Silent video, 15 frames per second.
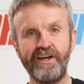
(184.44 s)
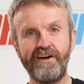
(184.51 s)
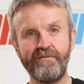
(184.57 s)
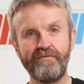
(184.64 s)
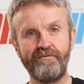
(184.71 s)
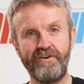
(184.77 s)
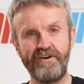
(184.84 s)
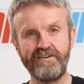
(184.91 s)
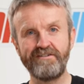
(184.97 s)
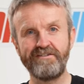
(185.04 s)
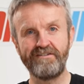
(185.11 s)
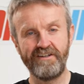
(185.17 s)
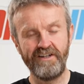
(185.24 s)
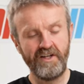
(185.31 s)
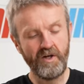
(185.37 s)
it at
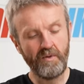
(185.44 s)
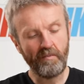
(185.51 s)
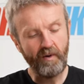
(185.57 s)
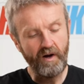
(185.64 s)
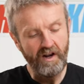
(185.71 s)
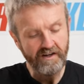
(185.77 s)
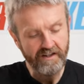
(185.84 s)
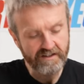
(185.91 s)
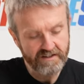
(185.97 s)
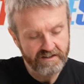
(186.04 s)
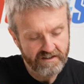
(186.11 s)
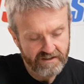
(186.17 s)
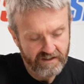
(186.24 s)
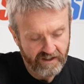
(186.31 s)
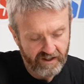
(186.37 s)
first, but it's
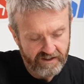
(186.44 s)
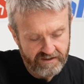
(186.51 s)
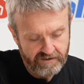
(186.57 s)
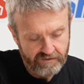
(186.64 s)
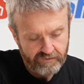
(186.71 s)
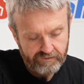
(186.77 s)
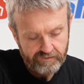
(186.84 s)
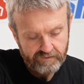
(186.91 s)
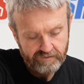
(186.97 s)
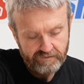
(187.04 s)
just a case of